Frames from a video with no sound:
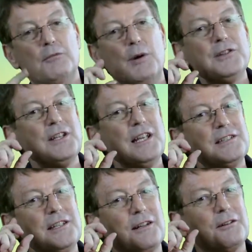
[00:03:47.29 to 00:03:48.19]
But once it
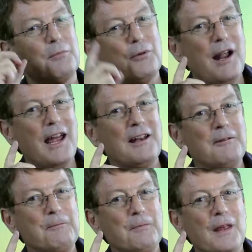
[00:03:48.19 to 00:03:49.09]
gets into the
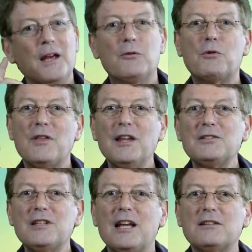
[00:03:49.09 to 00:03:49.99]
brain, we then
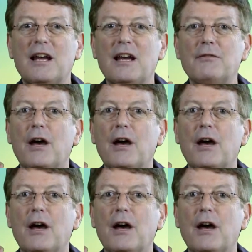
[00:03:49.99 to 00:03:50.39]
start to have